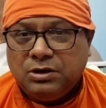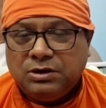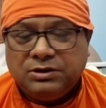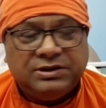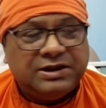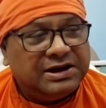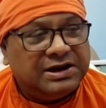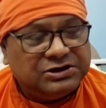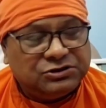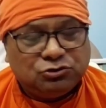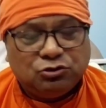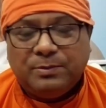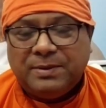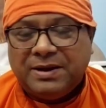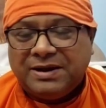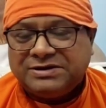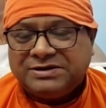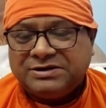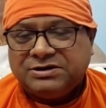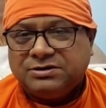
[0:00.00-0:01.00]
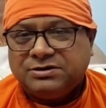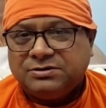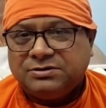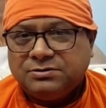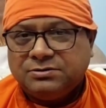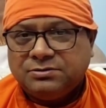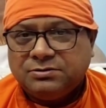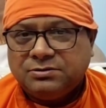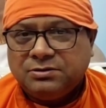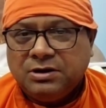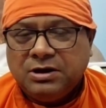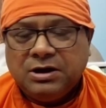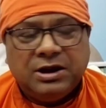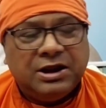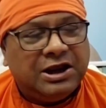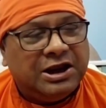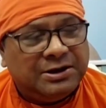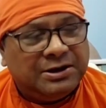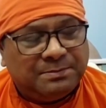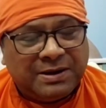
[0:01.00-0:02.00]
There is no matter.
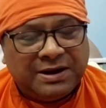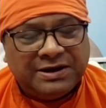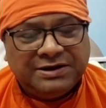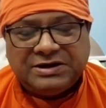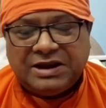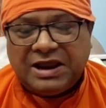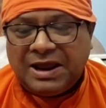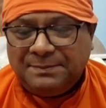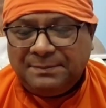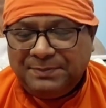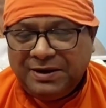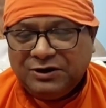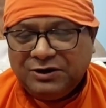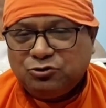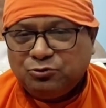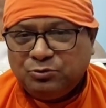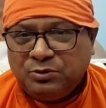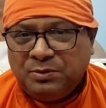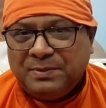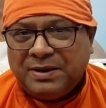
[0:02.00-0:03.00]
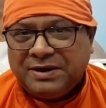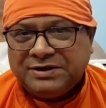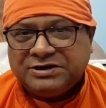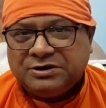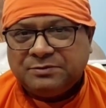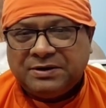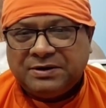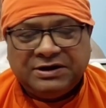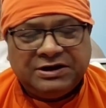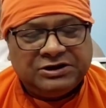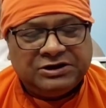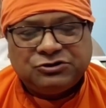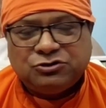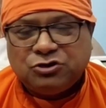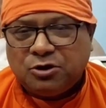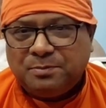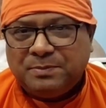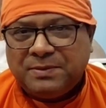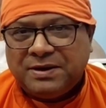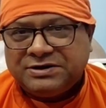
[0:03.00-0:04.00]
It might appear to be matter, but it is
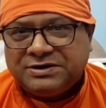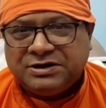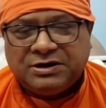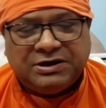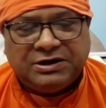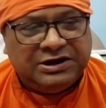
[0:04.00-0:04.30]
not matter.